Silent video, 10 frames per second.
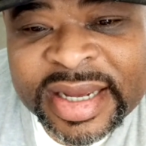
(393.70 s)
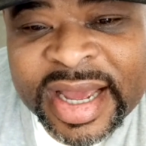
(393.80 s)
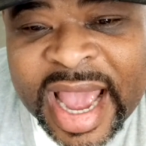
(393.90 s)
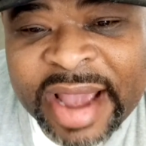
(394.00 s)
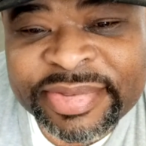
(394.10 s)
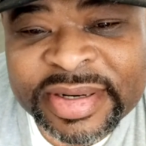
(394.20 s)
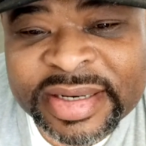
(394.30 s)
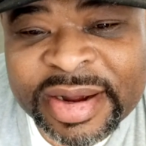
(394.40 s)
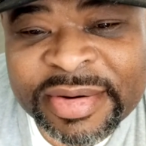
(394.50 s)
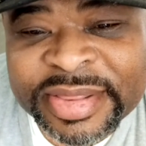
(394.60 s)
after
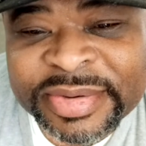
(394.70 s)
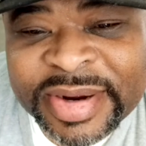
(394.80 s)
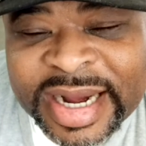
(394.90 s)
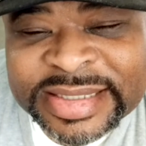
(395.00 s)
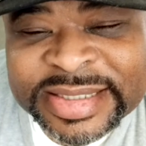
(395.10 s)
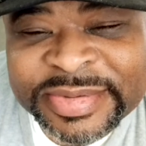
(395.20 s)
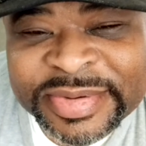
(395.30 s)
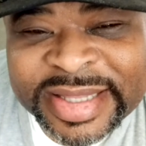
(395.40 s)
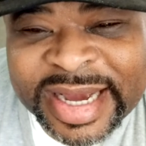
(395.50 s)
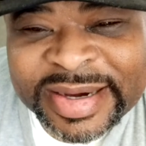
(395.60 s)
going through high school
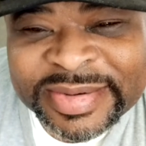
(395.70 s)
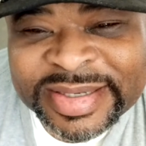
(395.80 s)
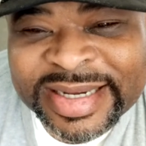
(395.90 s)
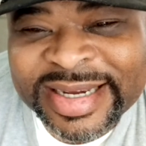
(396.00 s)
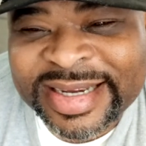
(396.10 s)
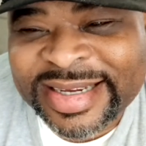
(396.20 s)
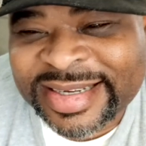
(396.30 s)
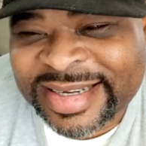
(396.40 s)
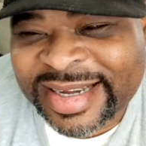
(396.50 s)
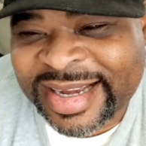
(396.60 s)
without
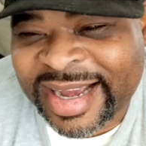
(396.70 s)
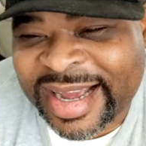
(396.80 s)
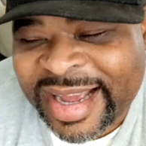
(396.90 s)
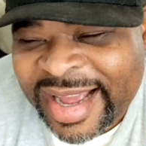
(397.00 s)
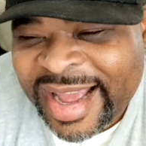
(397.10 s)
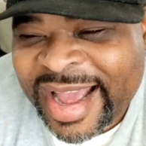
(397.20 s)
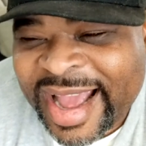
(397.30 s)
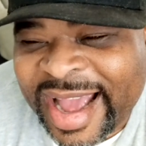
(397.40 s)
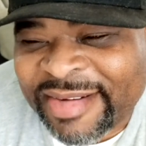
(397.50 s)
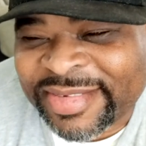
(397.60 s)

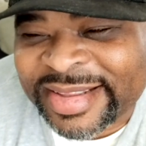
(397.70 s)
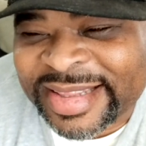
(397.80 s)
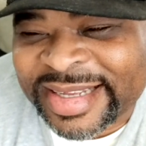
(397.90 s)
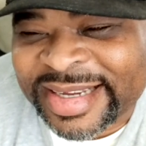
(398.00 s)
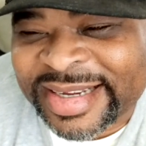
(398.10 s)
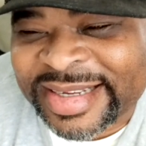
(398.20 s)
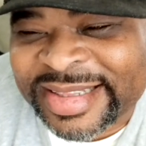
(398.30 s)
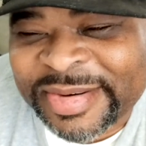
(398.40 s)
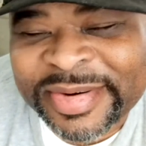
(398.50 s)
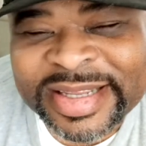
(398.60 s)
having
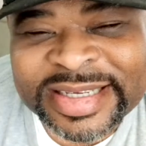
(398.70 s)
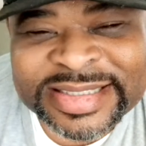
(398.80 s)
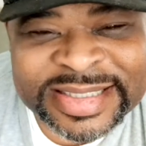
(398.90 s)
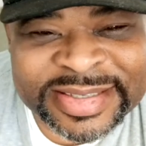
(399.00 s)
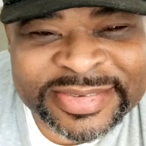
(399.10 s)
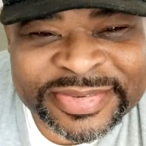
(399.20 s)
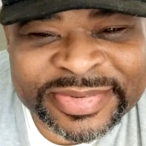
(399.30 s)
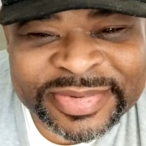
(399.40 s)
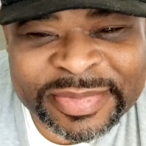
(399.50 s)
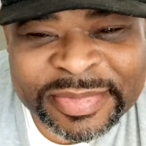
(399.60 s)
the release of
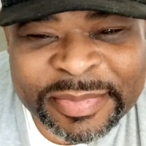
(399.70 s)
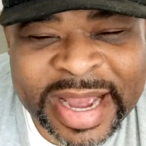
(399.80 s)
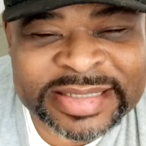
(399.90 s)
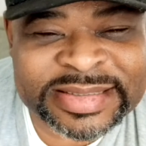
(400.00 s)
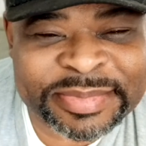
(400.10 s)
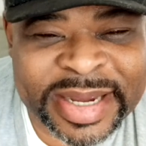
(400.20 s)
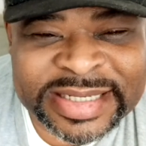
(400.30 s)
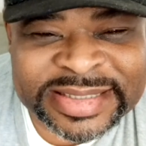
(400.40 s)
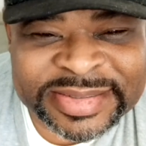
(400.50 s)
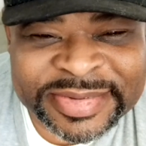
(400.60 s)

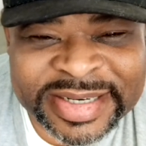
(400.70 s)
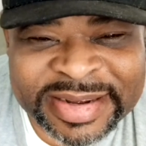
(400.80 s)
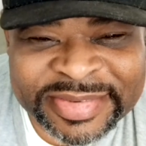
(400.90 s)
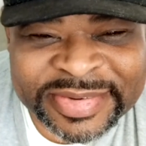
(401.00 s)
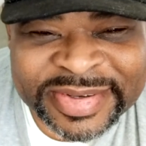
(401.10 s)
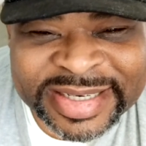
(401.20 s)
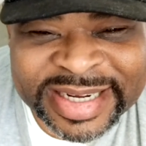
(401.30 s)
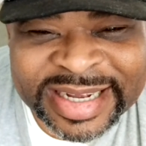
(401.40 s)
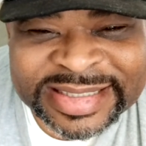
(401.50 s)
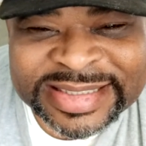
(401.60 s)
masturbation or whatever you want to
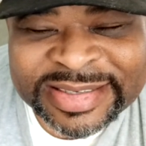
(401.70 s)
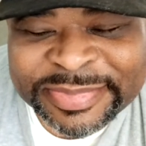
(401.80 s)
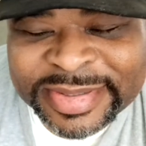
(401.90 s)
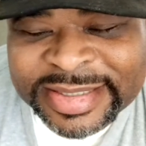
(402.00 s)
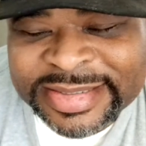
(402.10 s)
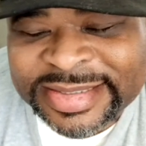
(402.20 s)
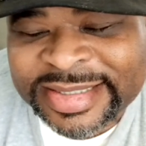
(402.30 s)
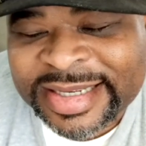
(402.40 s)
call it, self-pleasing,